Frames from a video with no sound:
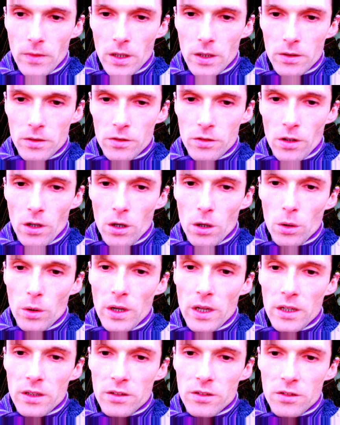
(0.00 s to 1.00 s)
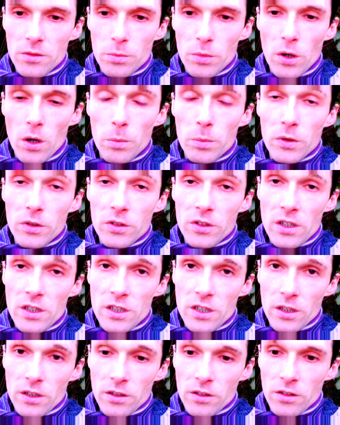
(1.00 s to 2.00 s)
So it's
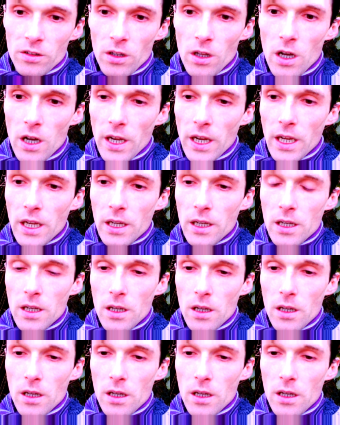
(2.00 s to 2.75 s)
propositions like,